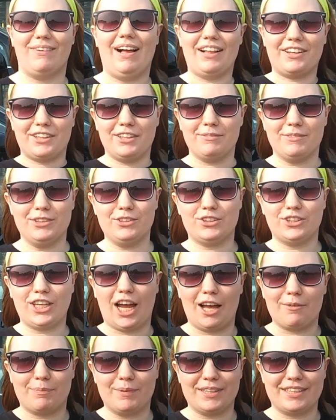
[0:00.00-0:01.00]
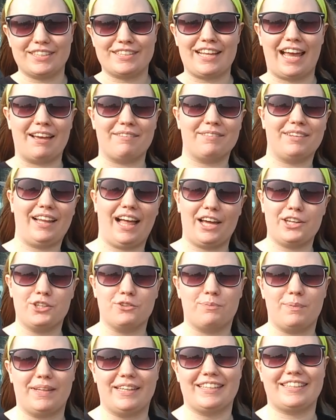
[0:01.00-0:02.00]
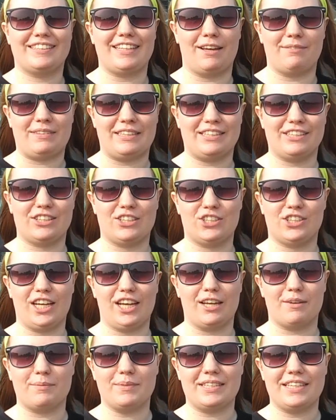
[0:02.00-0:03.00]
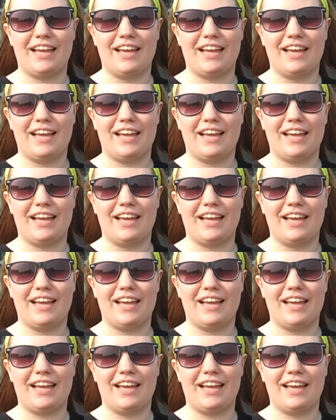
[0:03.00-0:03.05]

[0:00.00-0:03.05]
Welcome, new shoppers! I'm glad you've been accepted to Shipt.